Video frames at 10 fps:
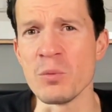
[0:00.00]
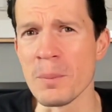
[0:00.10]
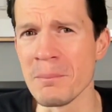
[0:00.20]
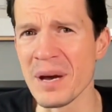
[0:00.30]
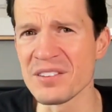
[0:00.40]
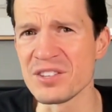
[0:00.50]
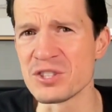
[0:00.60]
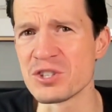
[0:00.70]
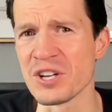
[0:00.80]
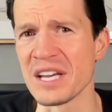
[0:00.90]
what message
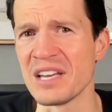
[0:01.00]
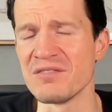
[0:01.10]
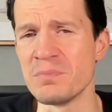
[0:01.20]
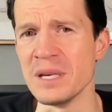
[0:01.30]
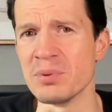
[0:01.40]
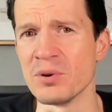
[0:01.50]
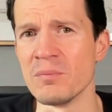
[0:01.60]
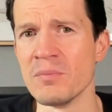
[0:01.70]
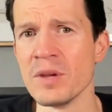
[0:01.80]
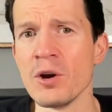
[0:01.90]
should I give people?
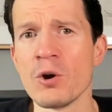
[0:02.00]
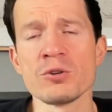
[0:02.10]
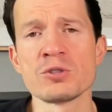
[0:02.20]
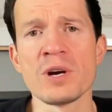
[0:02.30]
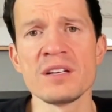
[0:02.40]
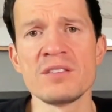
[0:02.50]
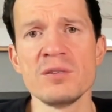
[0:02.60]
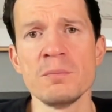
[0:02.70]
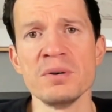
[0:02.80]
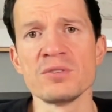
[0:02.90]
Or you're mm-hmm. trying
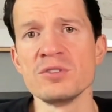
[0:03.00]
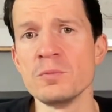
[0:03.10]
to build new